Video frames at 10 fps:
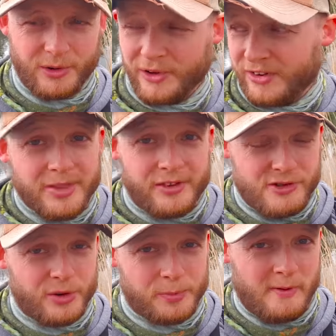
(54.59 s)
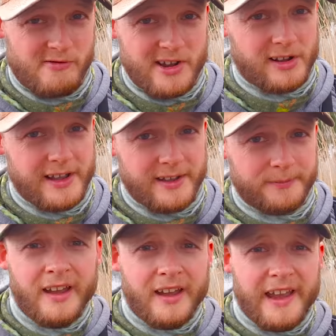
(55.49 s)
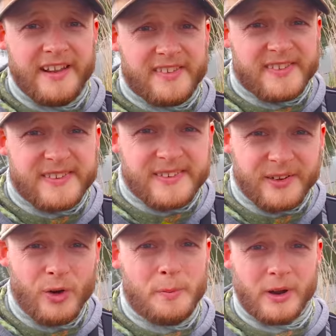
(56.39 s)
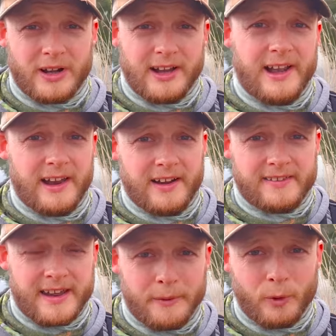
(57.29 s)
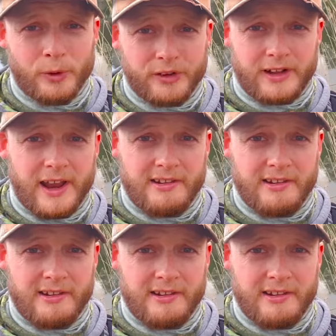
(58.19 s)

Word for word: Because the struggle's been real here it's super clear, like tap water clear.